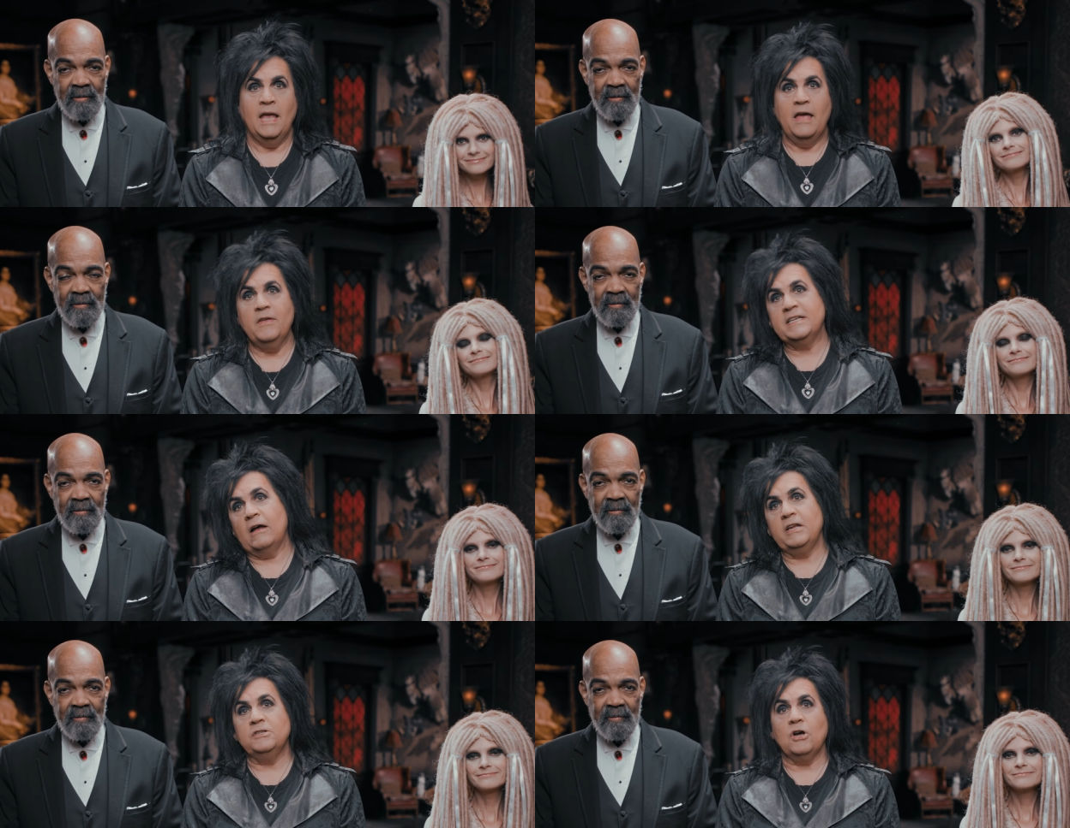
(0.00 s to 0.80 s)
Speaker 1: And the
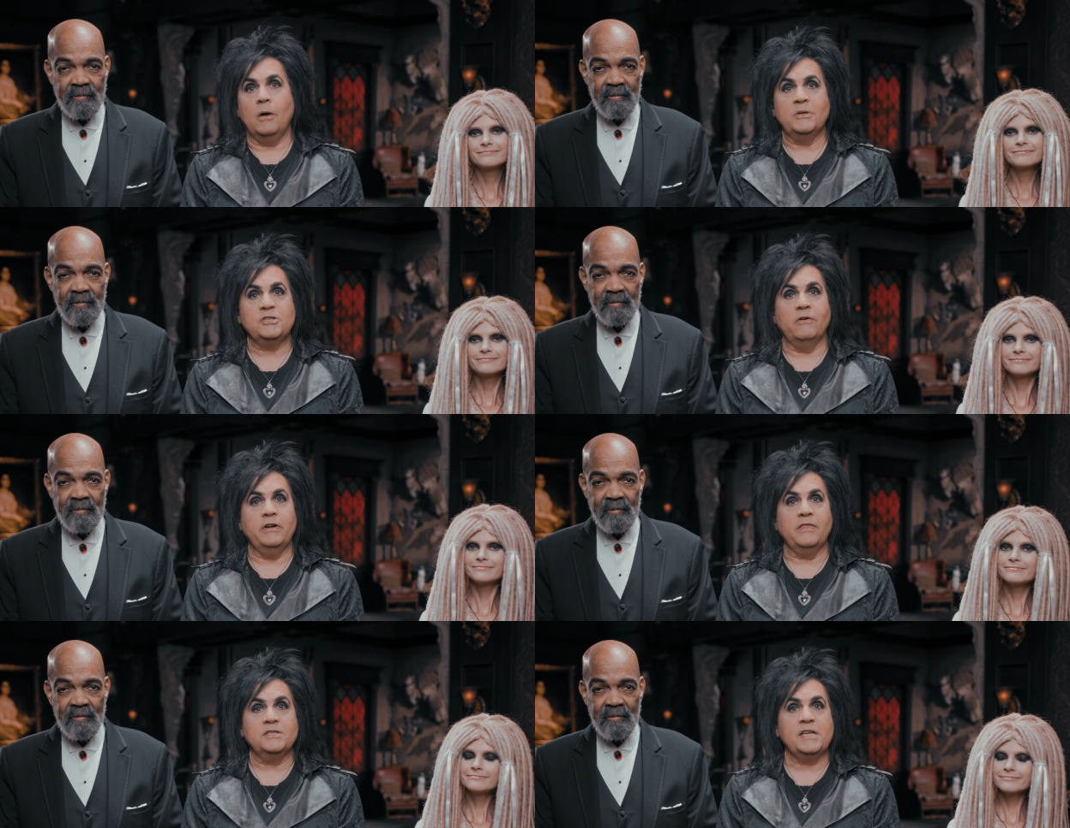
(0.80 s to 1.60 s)
doubting Thomas over
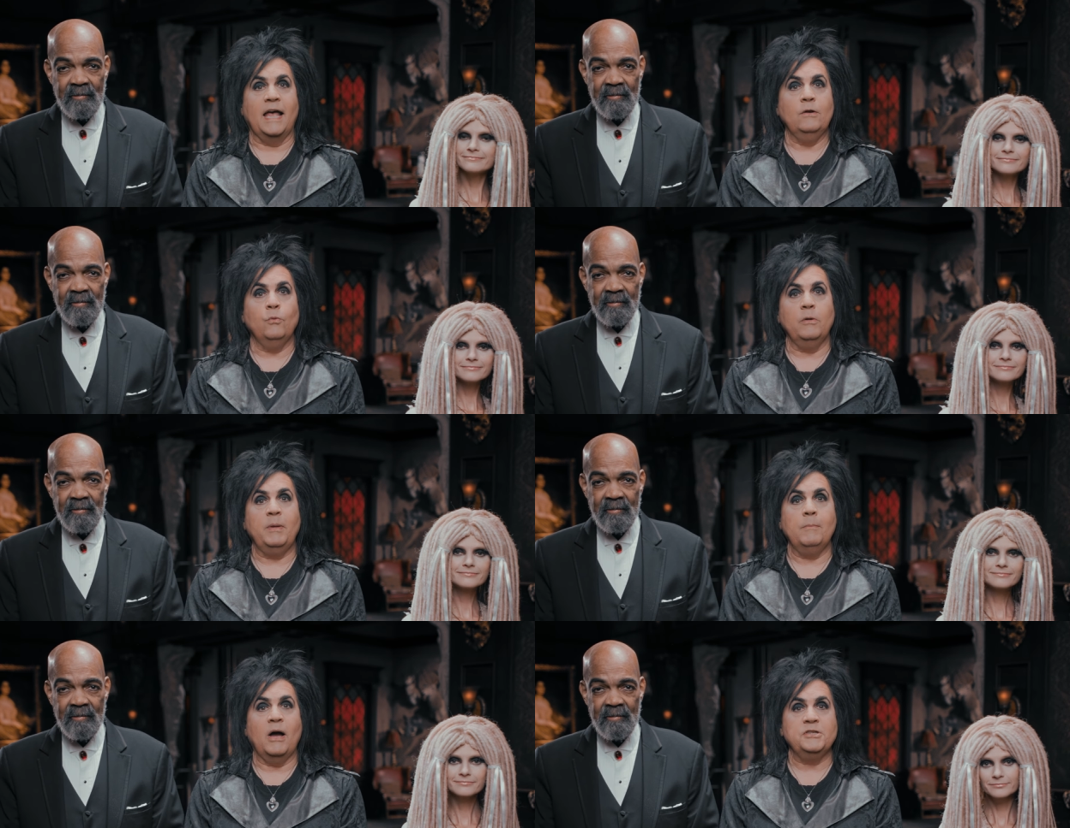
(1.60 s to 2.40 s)
to this end would
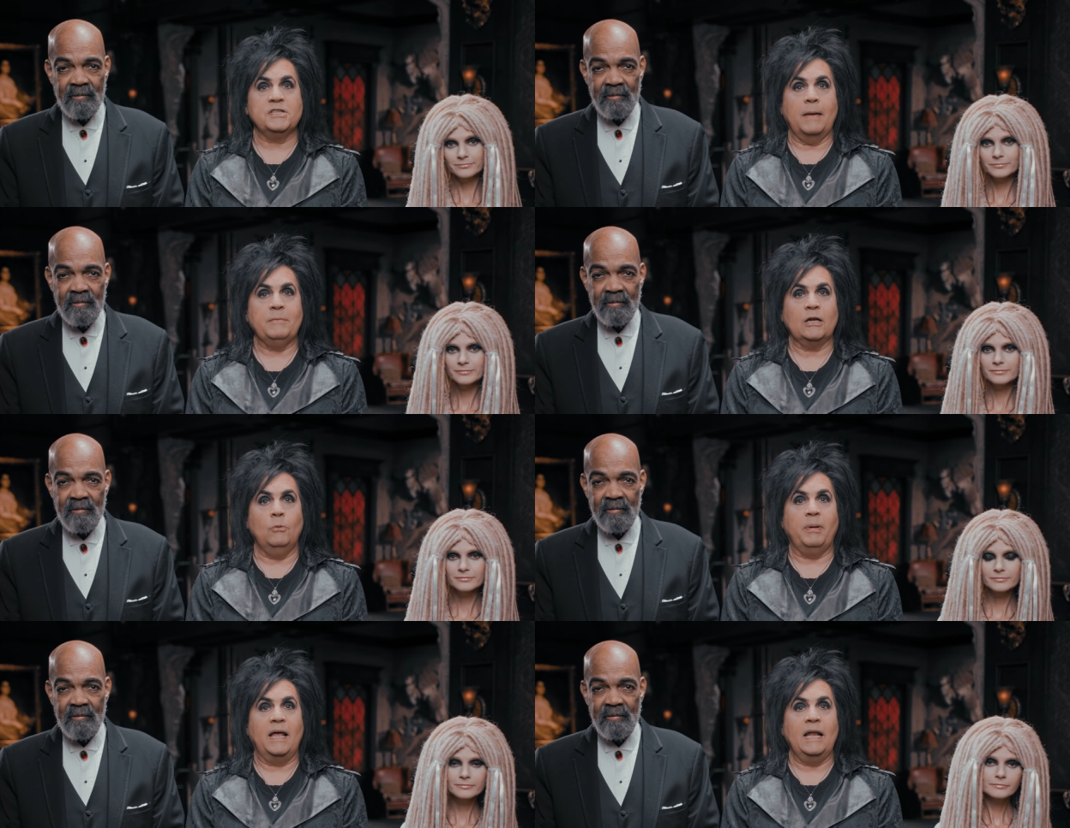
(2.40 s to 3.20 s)
be my skeptical
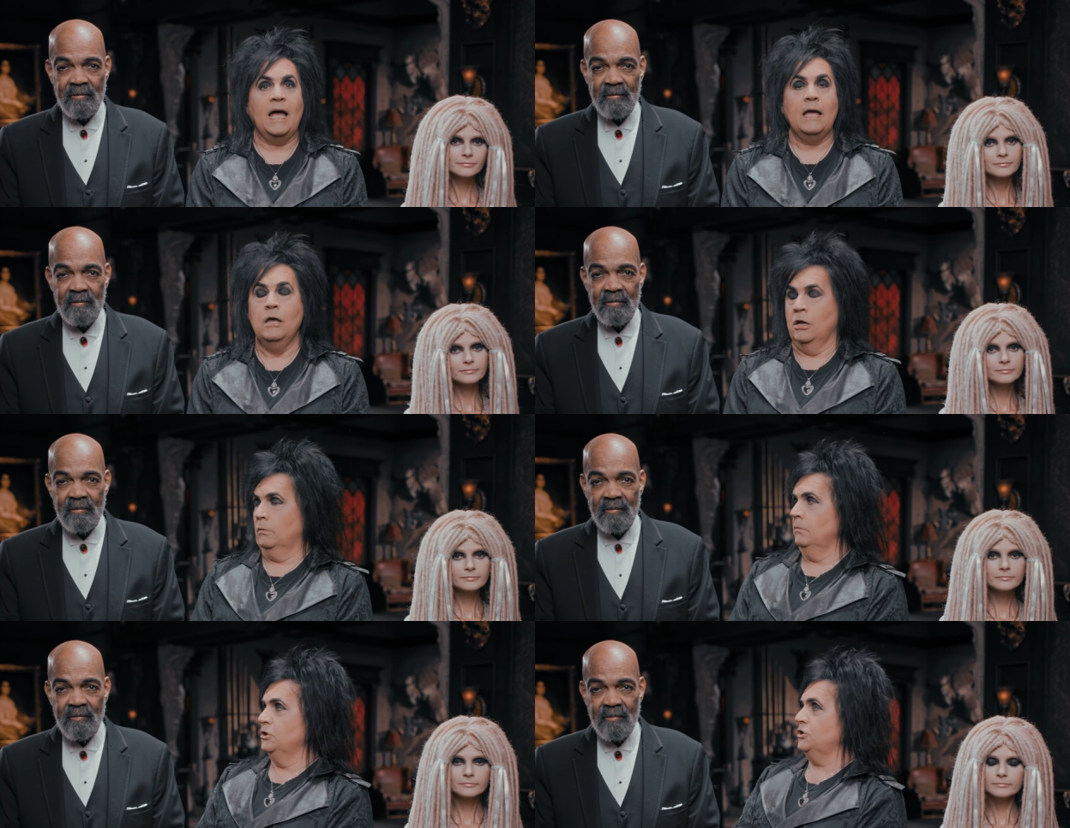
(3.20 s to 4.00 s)
butler,
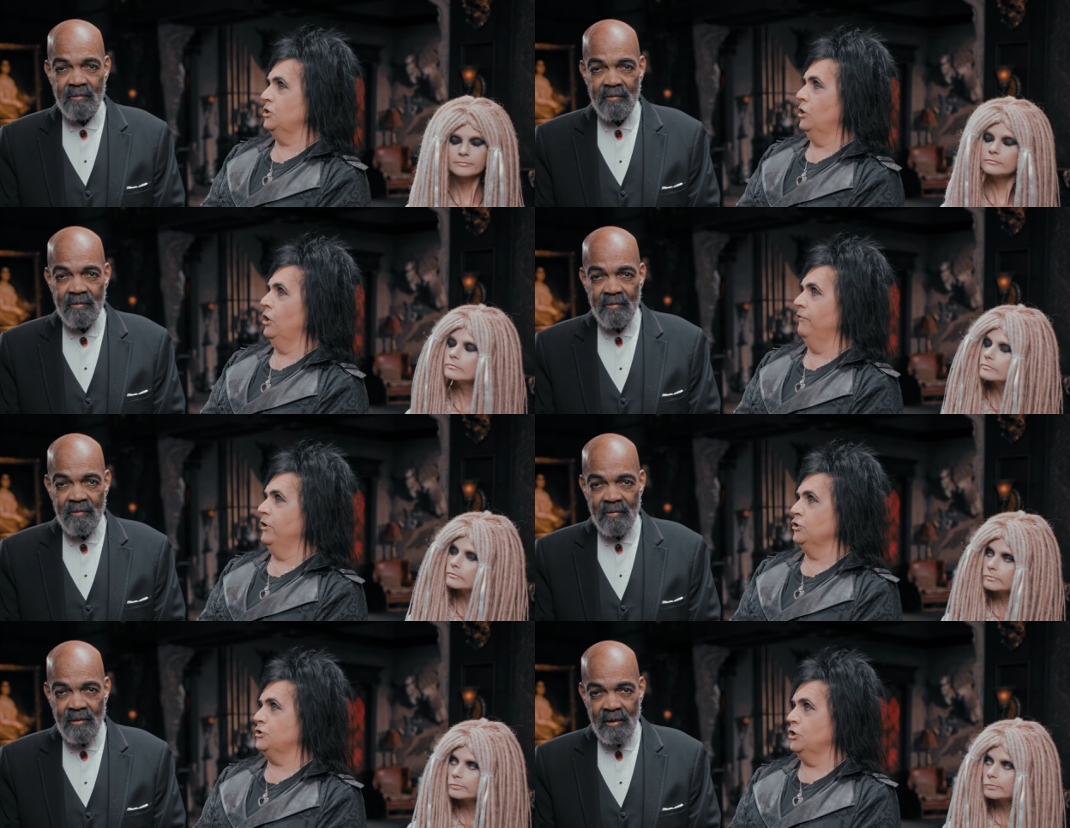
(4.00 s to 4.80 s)
Speaker 2: Mr.
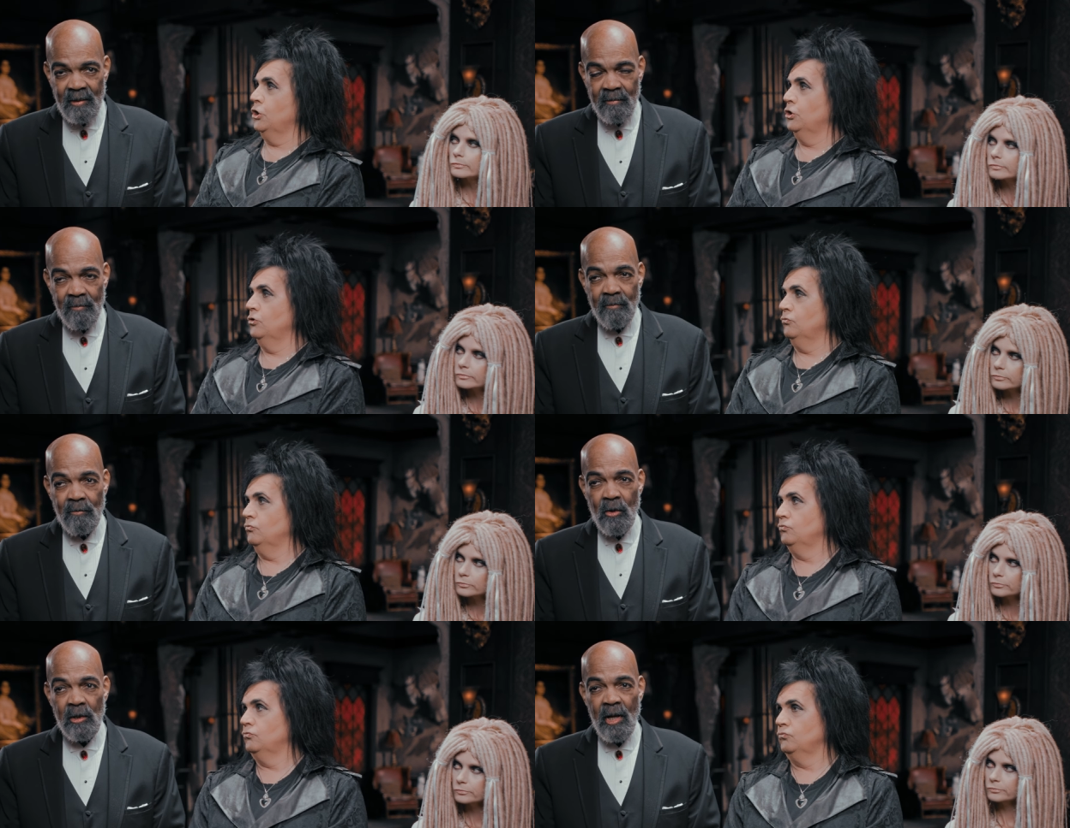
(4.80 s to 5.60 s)
Livingston.
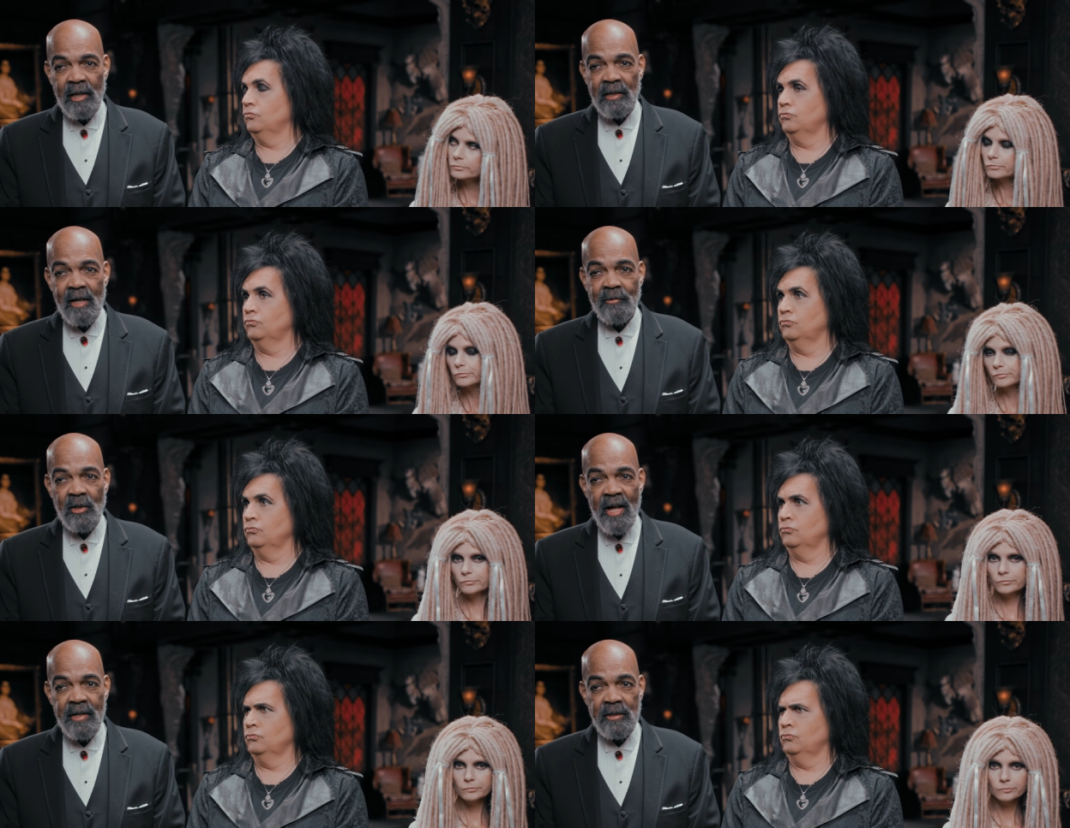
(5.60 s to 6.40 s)
More like level
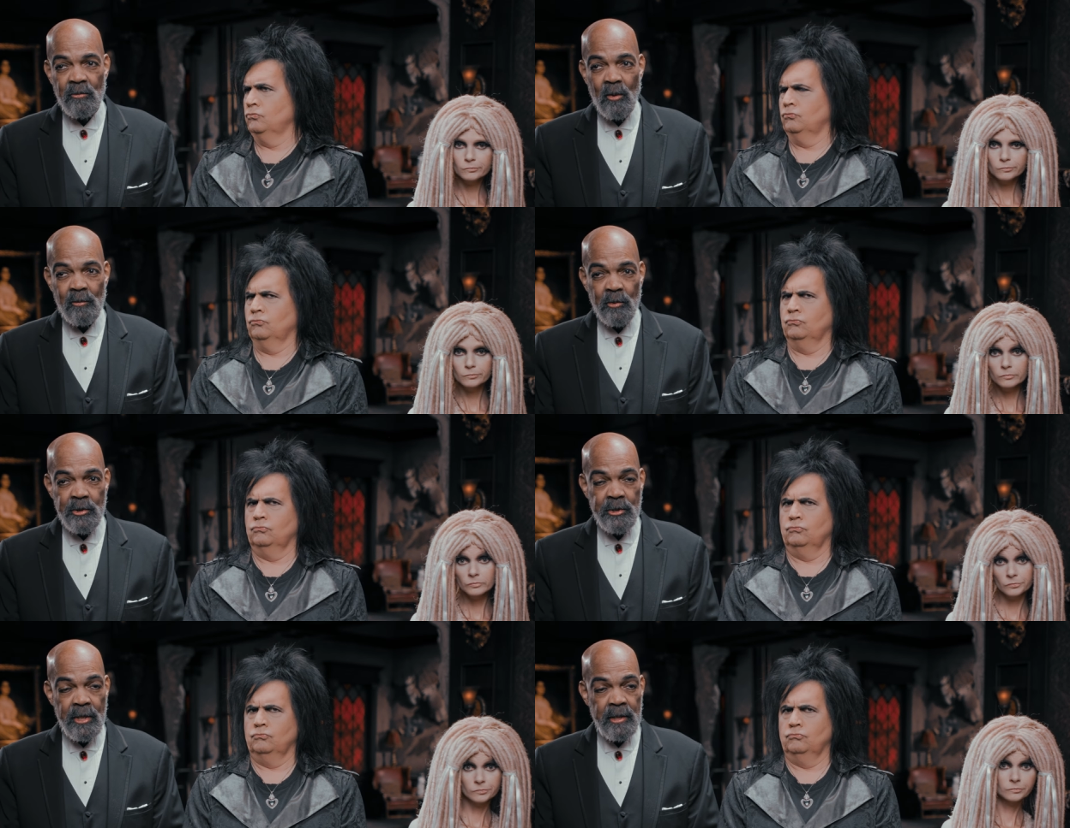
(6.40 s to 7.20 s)
headed, one would
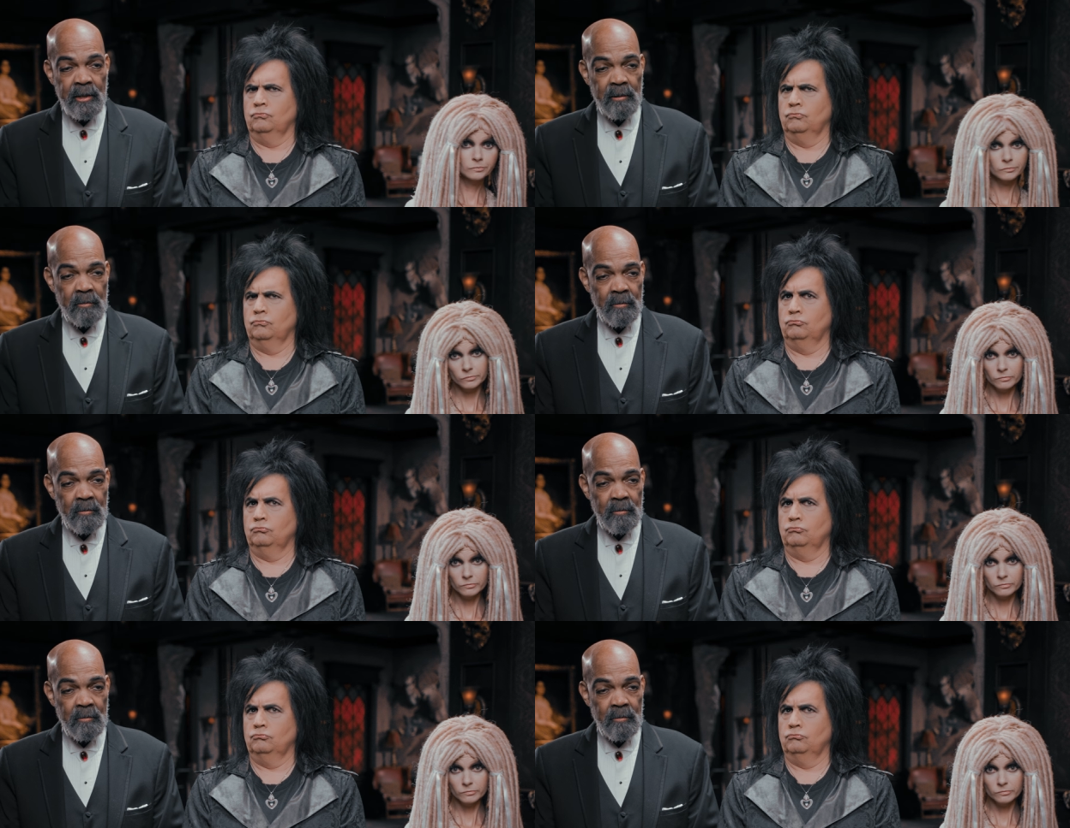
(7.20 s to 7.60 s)
say.